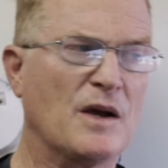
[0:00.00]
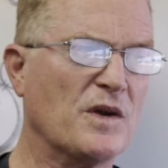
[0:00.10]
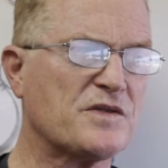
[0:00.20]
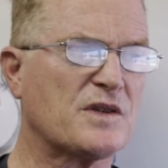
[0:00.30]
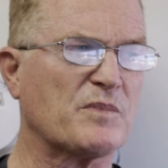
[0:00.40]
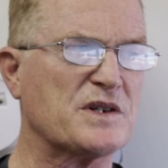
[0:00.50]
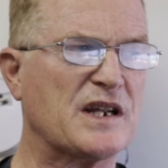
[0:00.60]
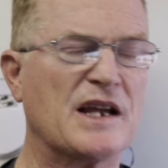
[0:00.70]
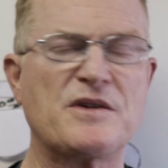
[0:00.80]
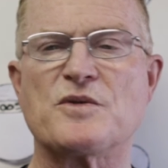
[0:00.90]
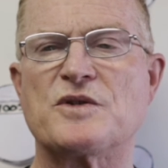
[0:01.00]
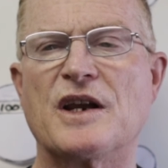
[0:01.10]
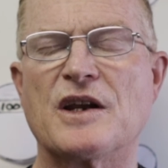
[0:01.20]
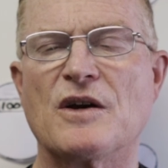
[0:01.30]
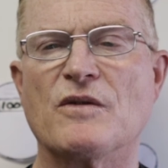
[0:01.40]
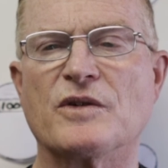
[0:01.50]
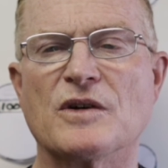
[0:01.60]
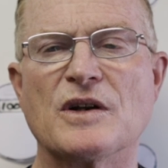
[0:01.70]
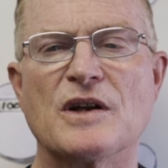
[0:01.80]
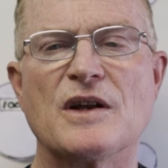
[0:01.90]
And once the pretenders take
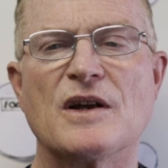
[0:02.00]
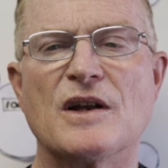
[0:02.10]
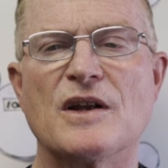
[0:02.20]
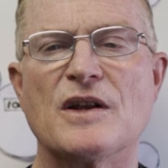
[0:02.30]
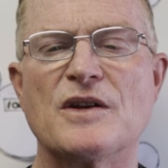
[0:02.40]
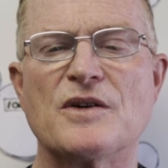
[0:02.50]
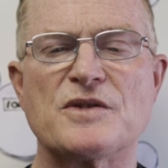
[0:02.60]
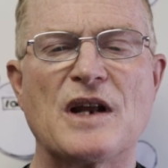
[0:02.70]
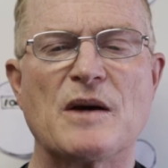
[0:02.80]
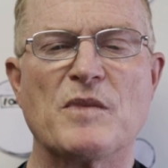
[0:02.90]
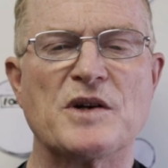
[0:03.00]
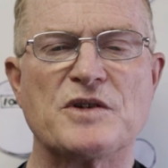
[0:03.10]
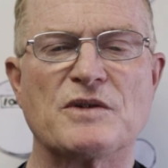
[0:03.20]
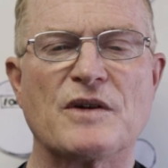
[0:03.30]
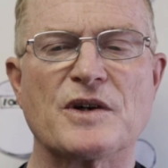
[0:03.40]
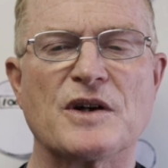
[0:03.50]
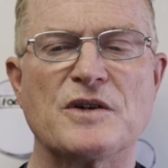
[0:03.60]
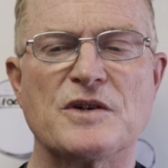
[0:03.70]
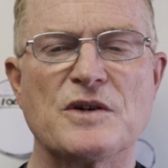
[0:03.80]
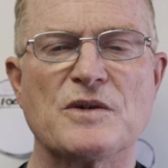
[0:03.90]
over, there's not much you're ever going
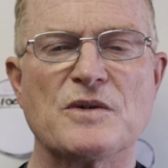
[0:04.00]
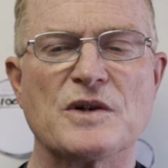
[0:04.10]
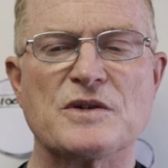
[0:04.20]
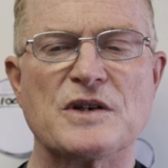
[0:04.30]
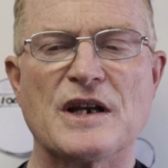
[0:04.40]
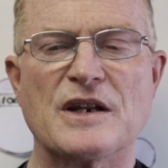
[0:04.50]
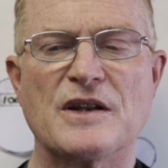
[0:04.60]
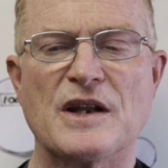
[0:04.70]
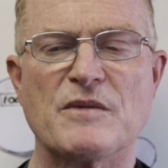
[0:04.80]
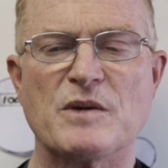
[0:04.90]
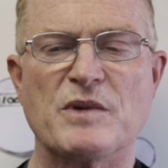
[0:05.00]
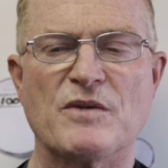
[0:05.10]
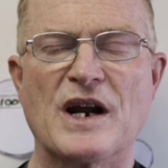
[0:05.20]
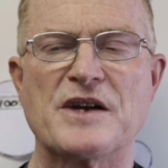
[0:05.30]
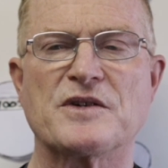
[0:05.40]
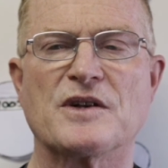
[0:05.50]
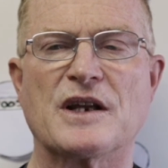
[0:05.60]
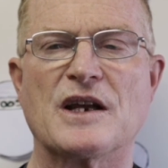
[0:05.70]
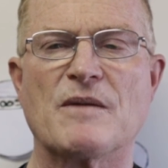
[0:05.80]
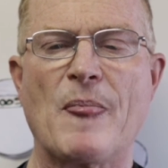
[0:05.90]
to do to get them to be rational
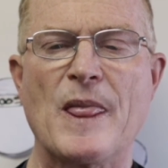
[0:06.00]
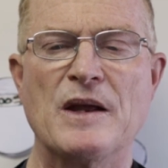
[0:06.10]
again.